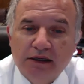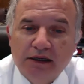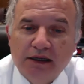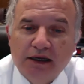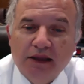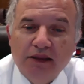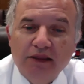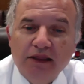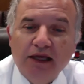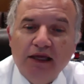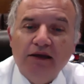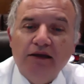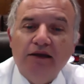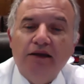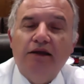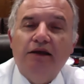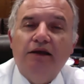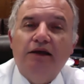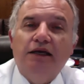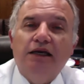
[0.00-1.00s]
And then
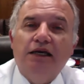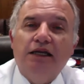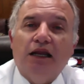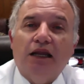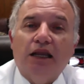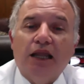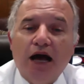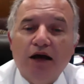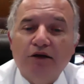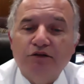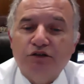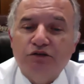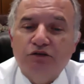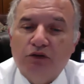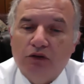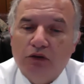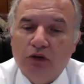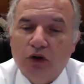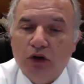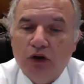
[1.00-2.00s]
it allows the
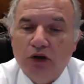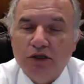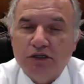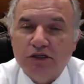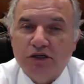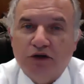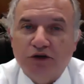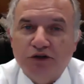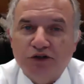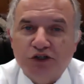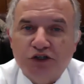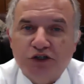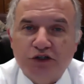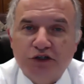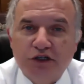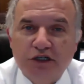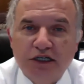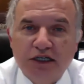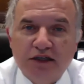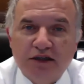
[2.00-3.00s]
laws
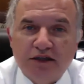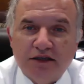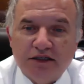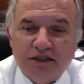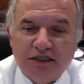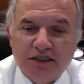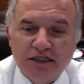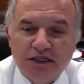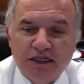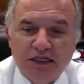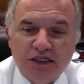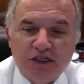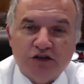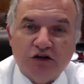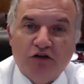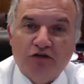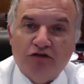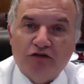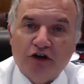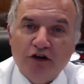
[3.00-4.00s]
concerning the cities
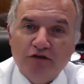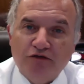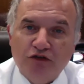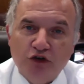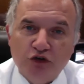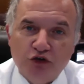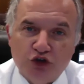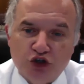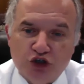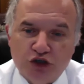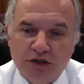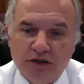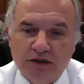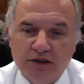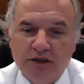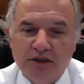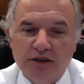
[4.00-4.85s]
of refuge